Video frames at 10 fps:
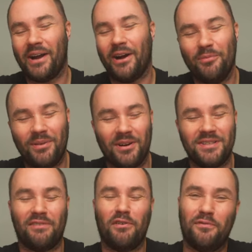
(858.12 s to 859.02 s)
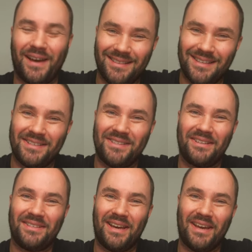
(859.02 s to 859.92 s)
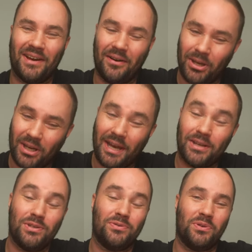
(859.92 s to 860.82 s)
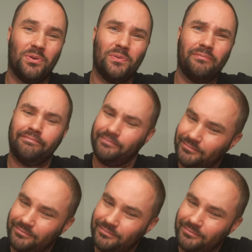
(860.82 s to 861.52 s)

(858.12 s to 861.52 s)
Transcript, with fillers: I hope you guys have a fantastic day. I'm going to catch you soon.